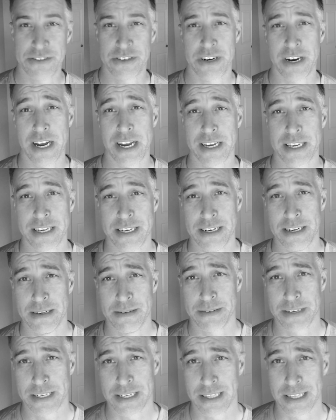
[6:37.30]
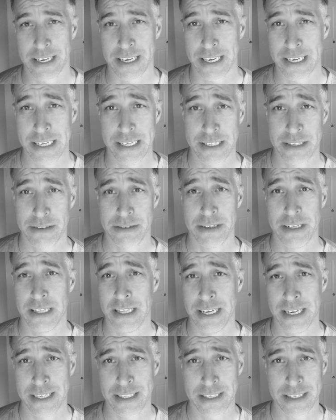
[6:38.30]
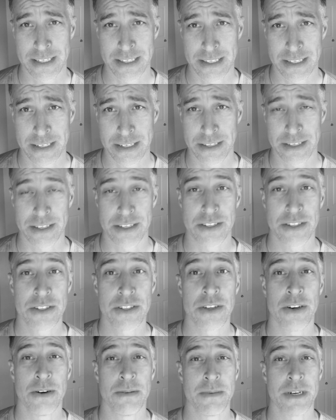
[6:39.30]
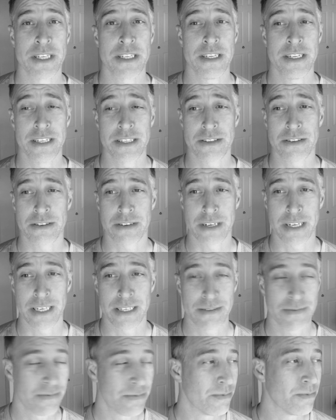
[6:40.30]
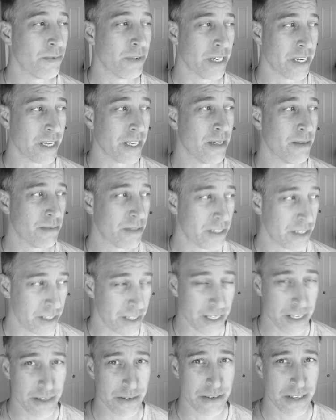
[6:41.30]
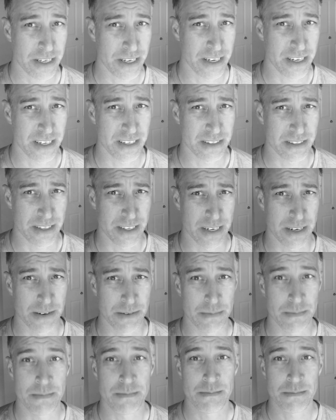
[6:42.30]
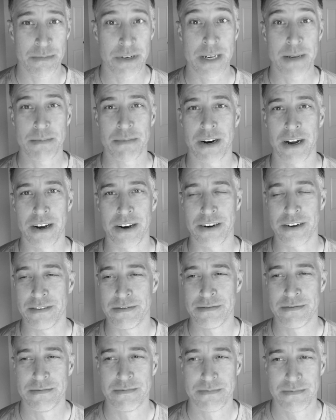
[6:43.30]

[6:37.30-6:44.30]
track here. I'm getting like history lessons. There's just so much history when it comes to the Yukon that I'm pretty proud of.